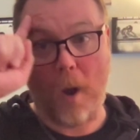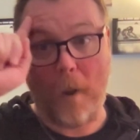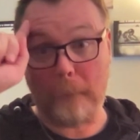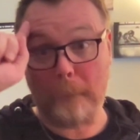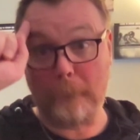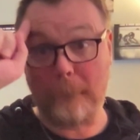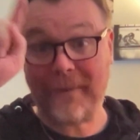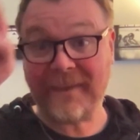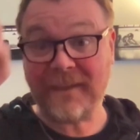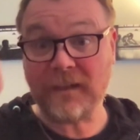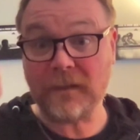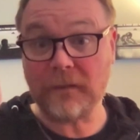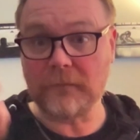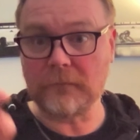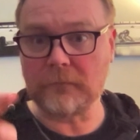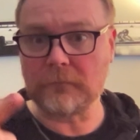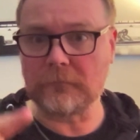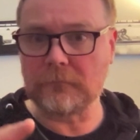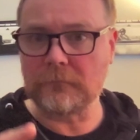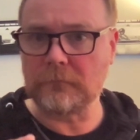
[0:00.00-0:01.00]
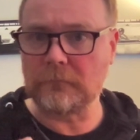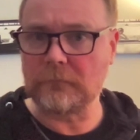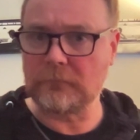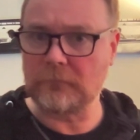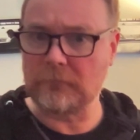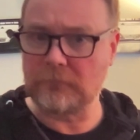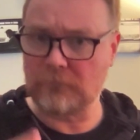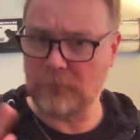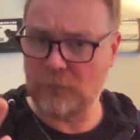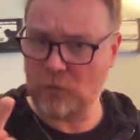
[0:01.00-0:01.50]
an opinion
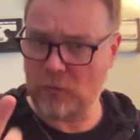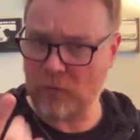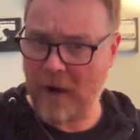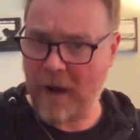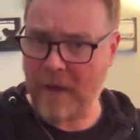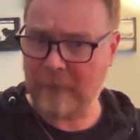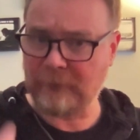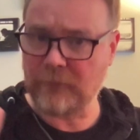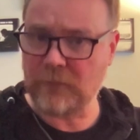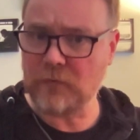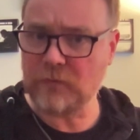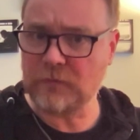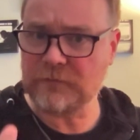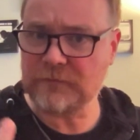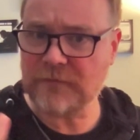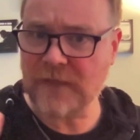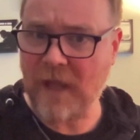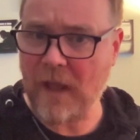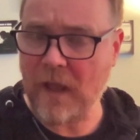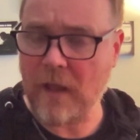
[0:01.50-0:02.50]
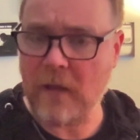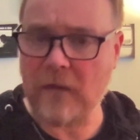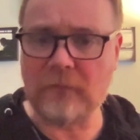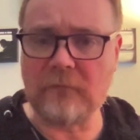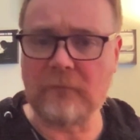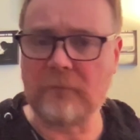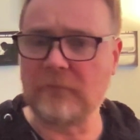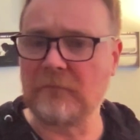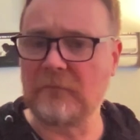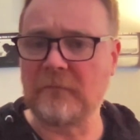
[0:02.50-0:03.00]
that you have
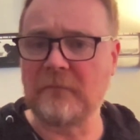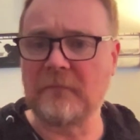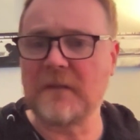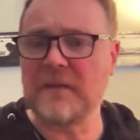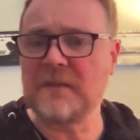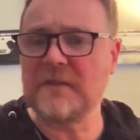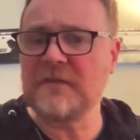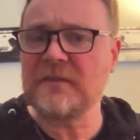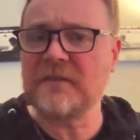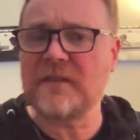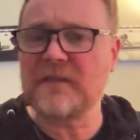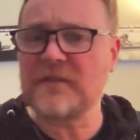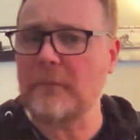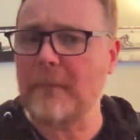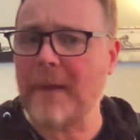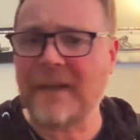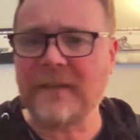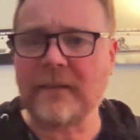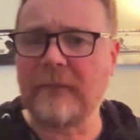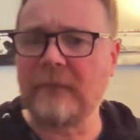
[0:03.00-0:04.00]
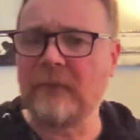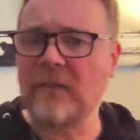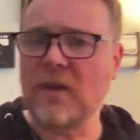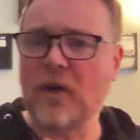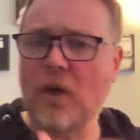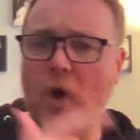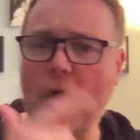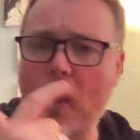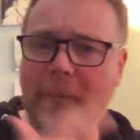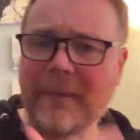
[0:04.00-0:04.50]
personally yourself. It doesn't matter
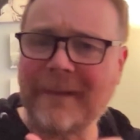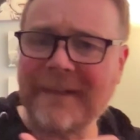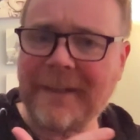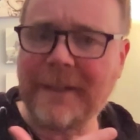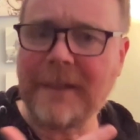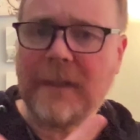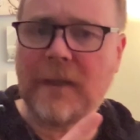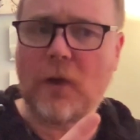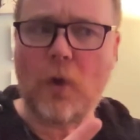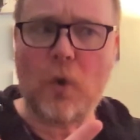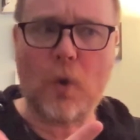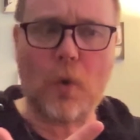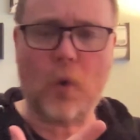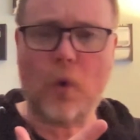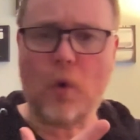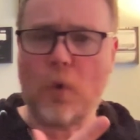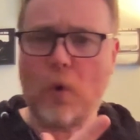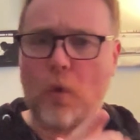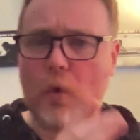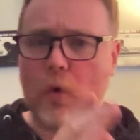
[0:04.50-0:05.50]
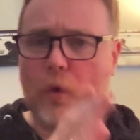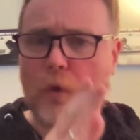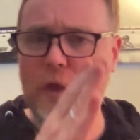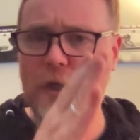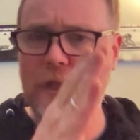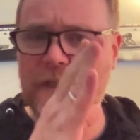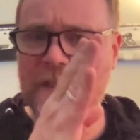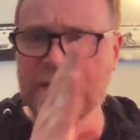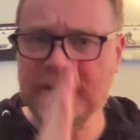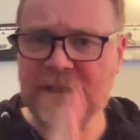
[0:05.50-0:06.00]
if it's a funny opinion, a
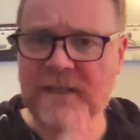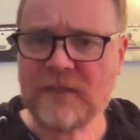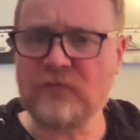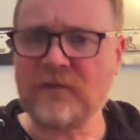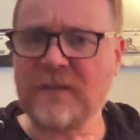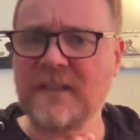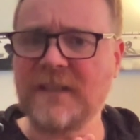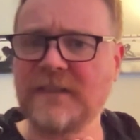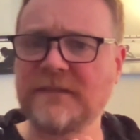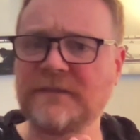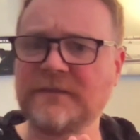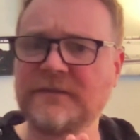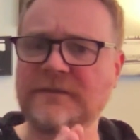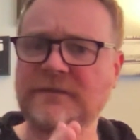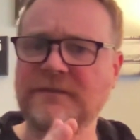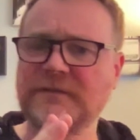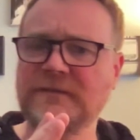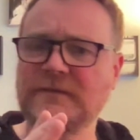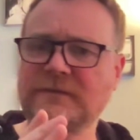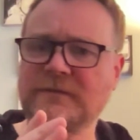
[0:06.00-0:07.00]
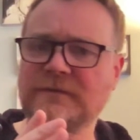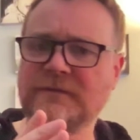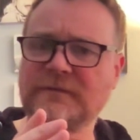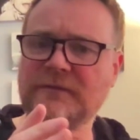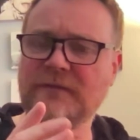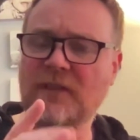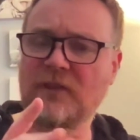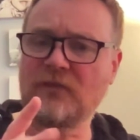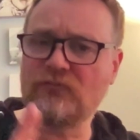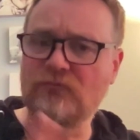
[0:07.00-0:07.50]
comedy, or
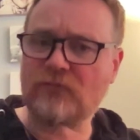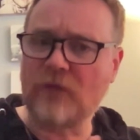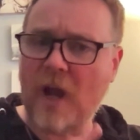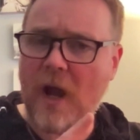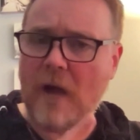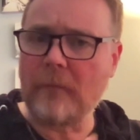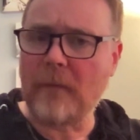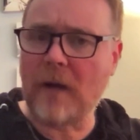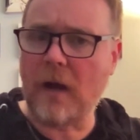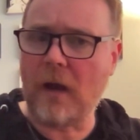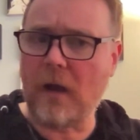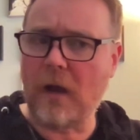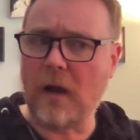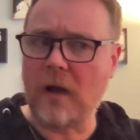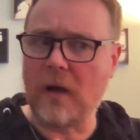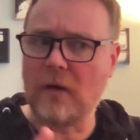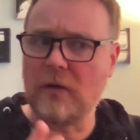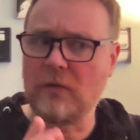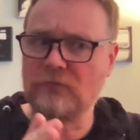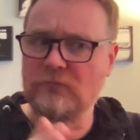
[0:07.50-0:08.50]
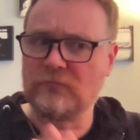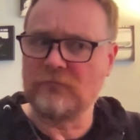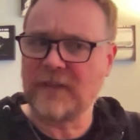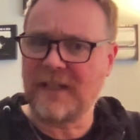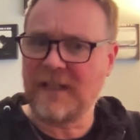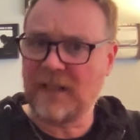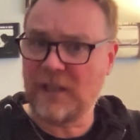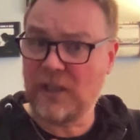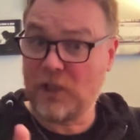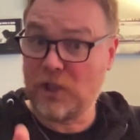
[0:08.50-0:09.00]
a drama, or something
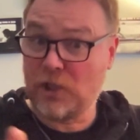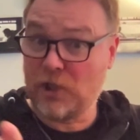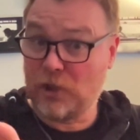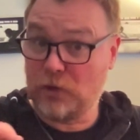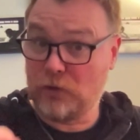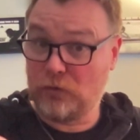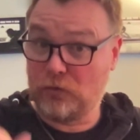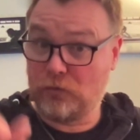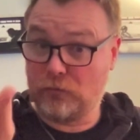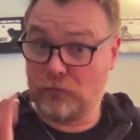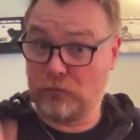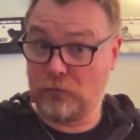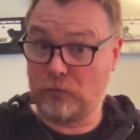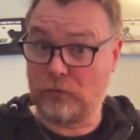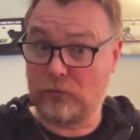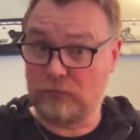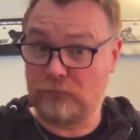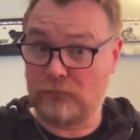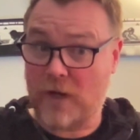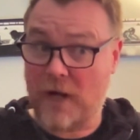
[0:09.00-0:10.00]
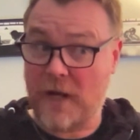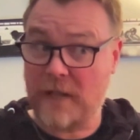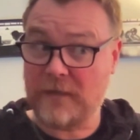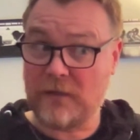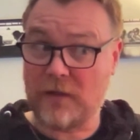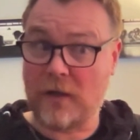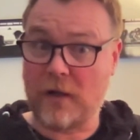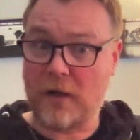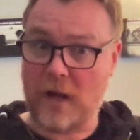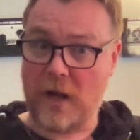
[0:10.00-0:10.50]
more serious. You as
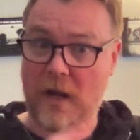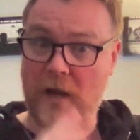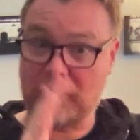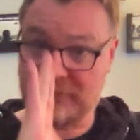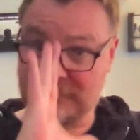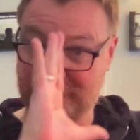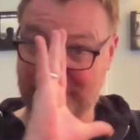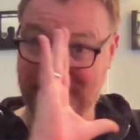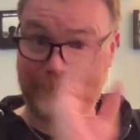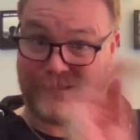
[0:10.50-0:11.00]
the writer are